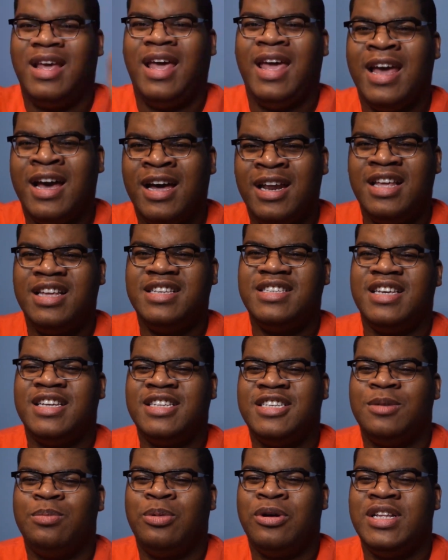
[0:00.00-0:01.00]
Hey honeys,
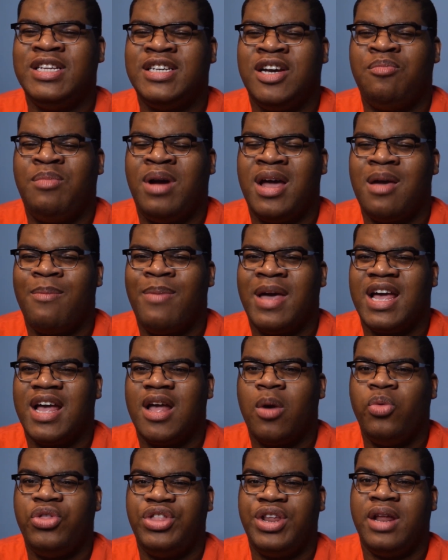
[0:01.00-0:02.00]
it's your boy Jeremiah back
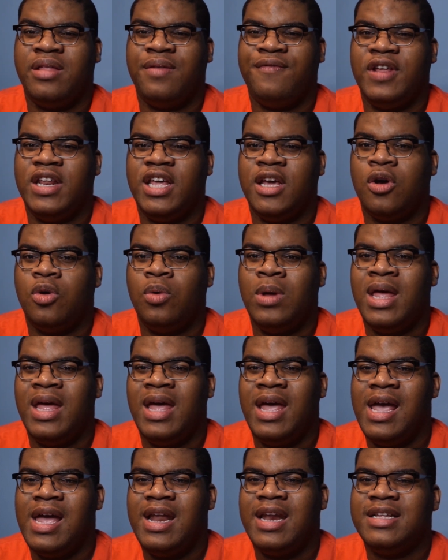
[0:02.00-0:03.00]
again with another video.
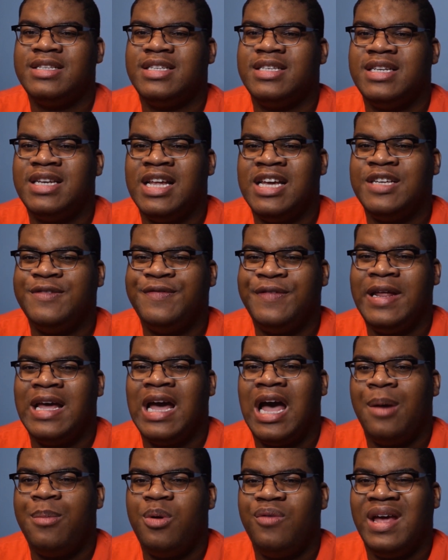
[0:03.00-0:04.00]
And in today's
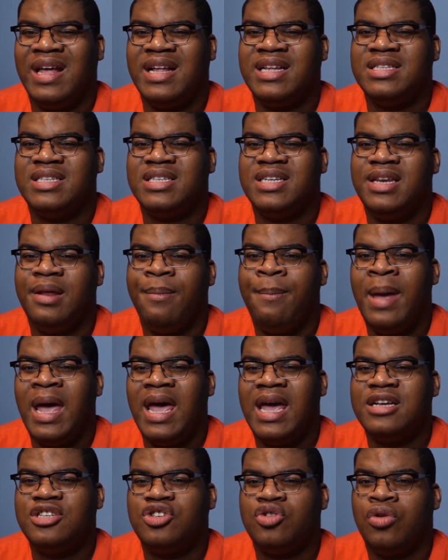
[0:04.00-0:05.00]
video, I'll be reacting to
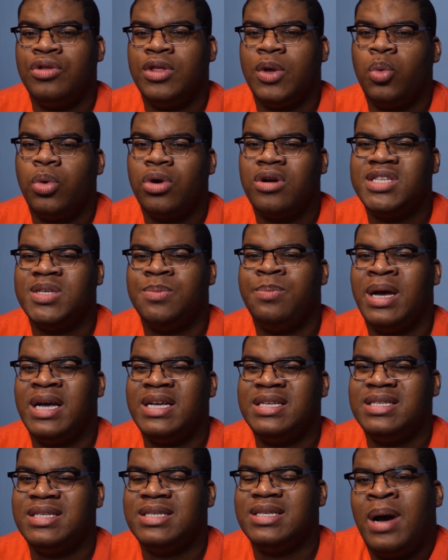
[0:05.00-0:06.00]
Dimash on The World's
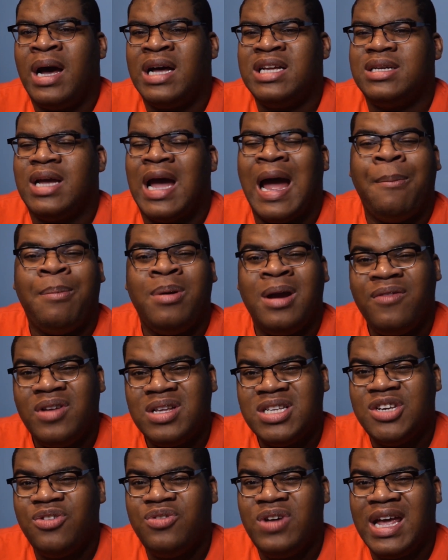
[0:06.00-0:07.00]
Best. I
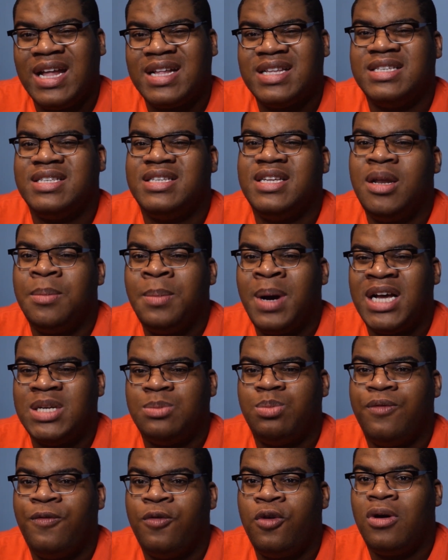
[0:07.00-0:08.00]
previously reacted to
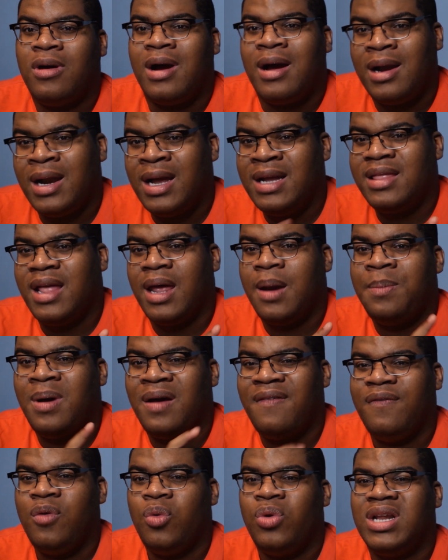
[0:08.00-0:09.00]
Dimash before. I'll link that
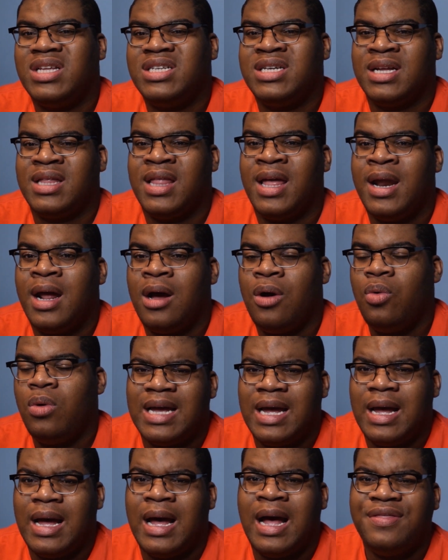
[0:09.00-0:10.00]
above if you want to check that
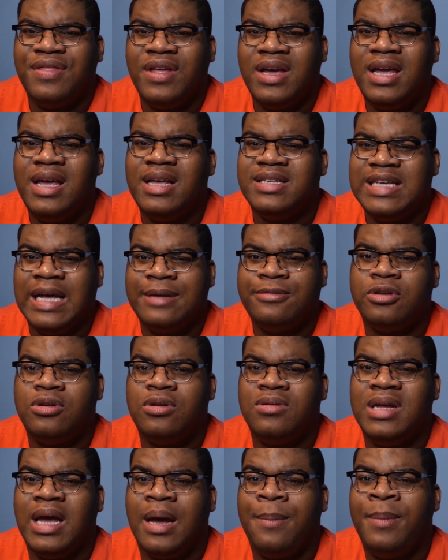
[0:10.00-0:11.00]
out. I think he is
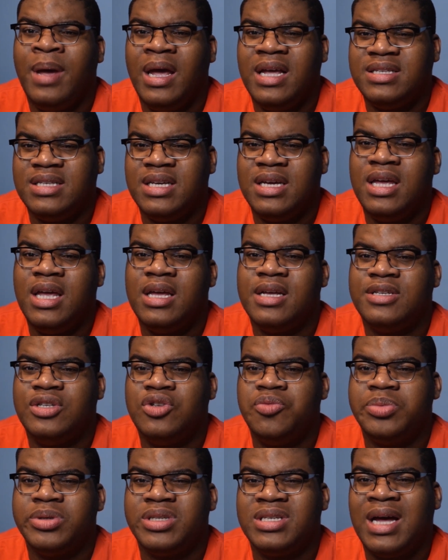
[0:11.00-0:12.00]
absolutely amazing. He is
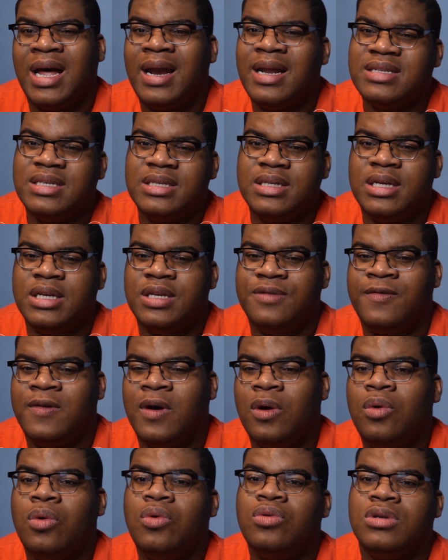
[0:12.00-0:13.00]
super talented. His
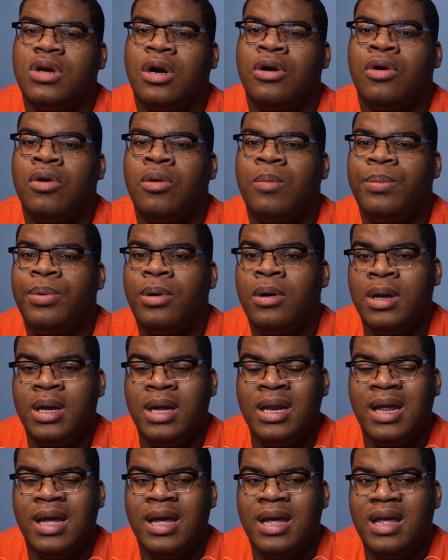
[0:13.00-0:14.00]
vocals are on point.